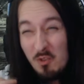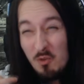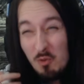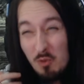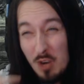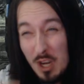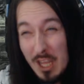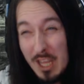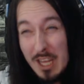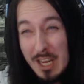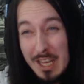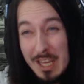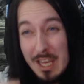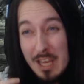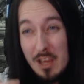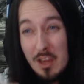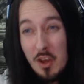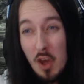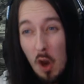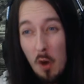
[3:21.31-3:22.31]
really
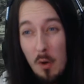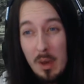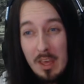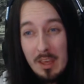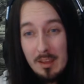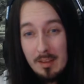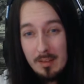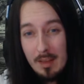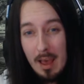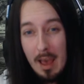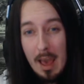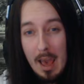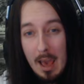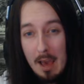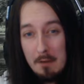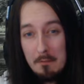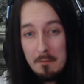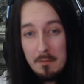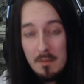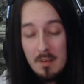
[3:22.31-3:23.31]
going to
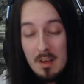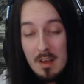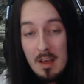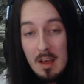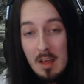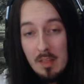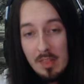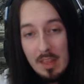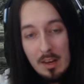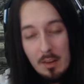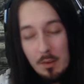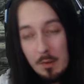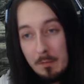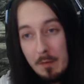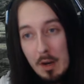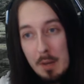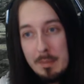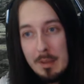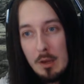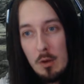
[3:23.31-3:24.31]
have? That is a
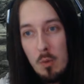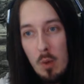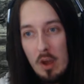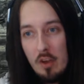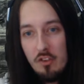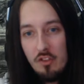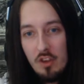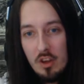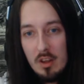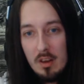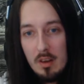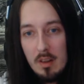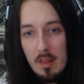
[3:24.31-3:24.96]
very big question.